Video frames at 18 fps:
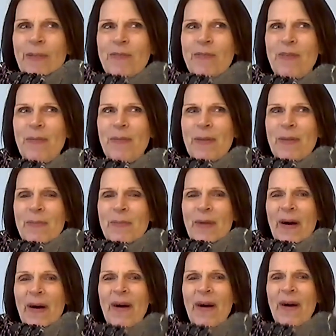
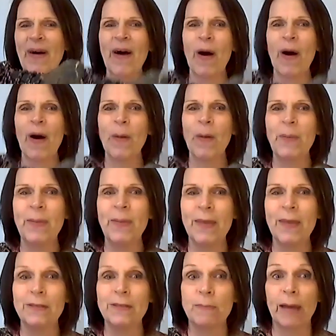Remember, up in
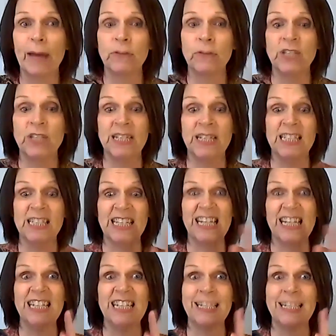those mountains,
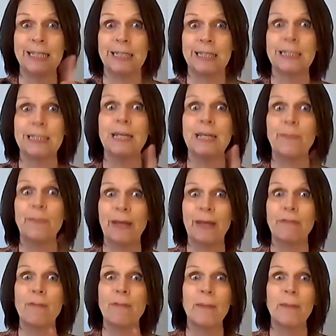it's
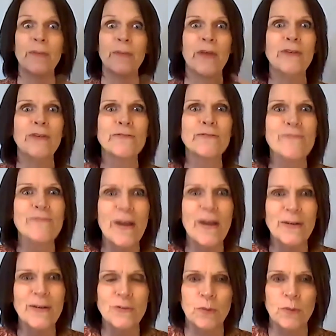slippy. Remember those
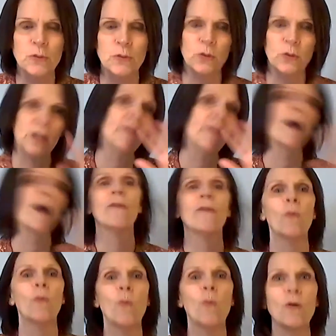roads we were talking about
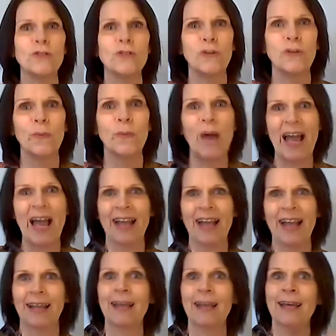that wash
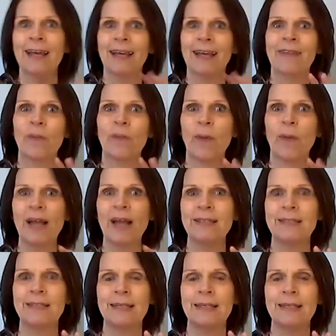away in the
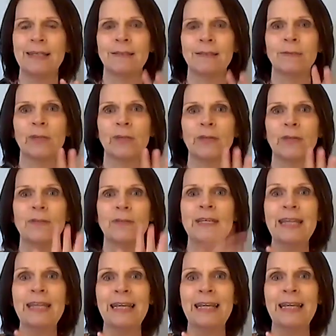wet season? Well, you
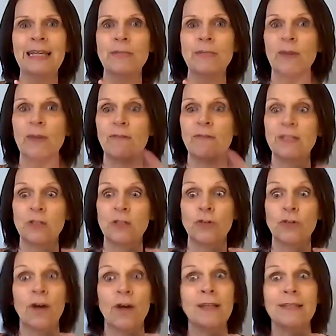need, whether it's the
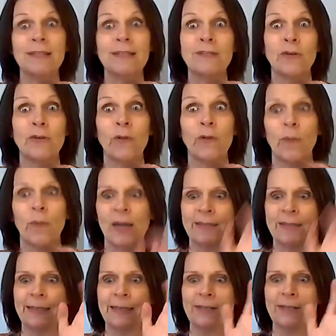dry season or the
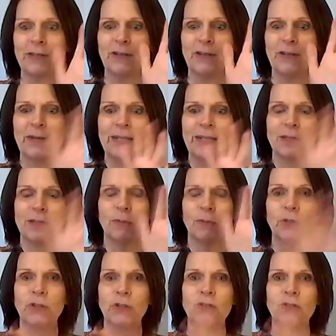wet season, you need
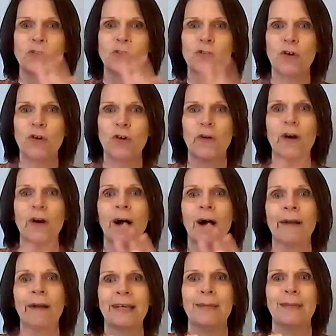some good, strong
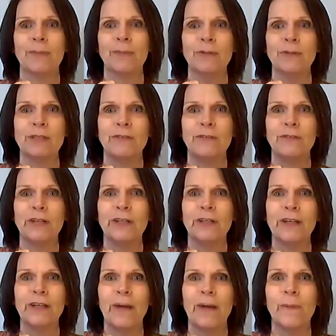hiking boots if you're going
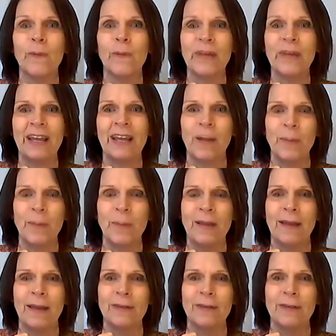to go walking up
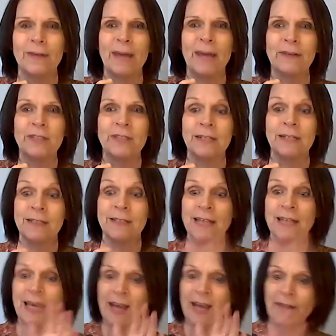in those mountains.
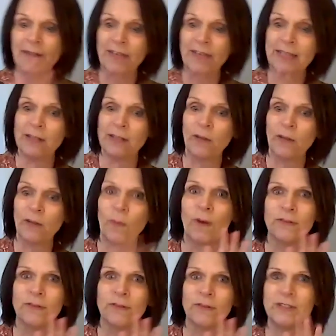These are the
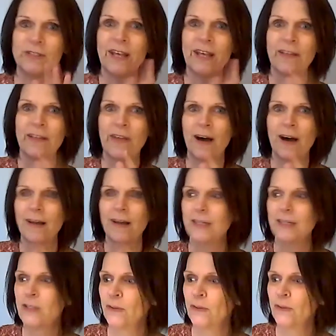ones that
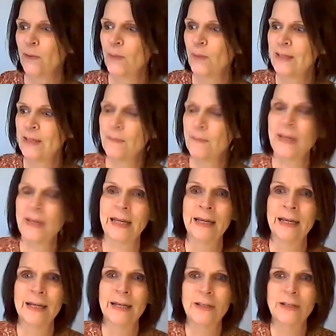I took with
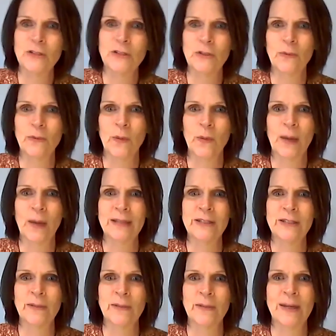me to
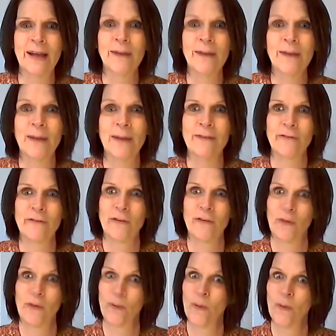Rwanda when I went
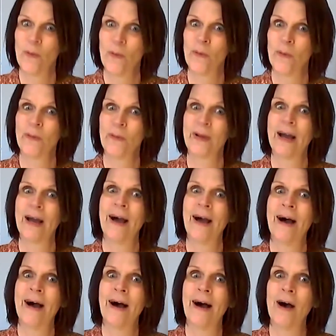for a walk
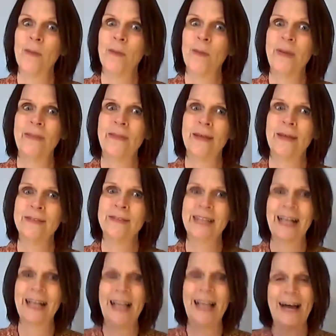up in those
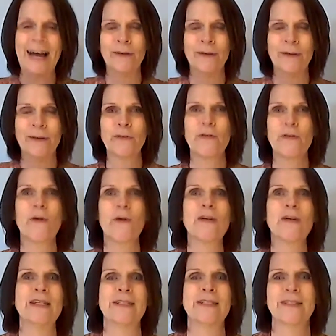cloud
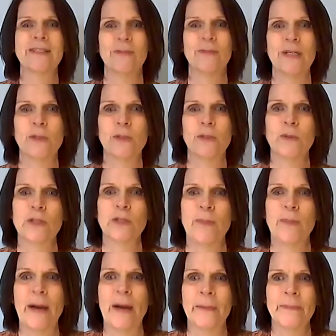forests that we talked
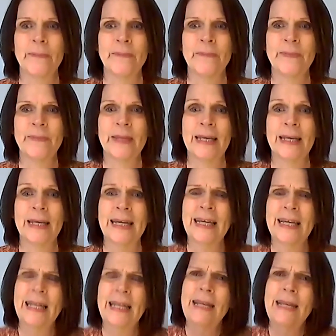about.
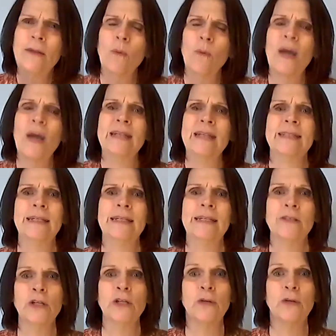In the wet
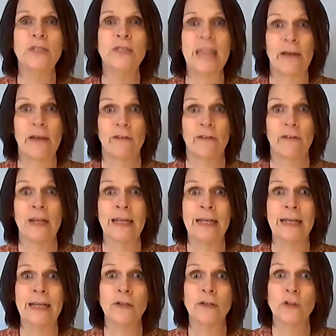season, you definitely
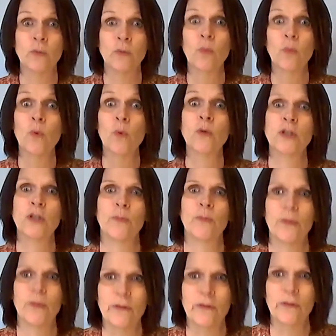need good
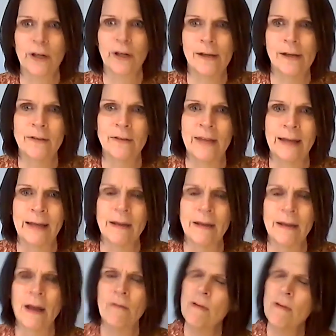waterproof
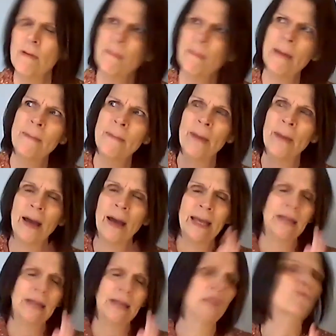clothing. Remember,
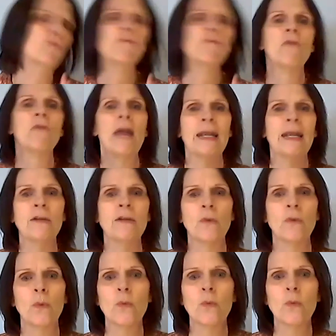it can
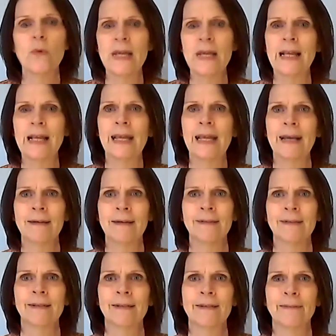rain really
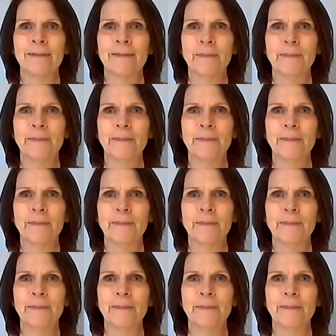hard.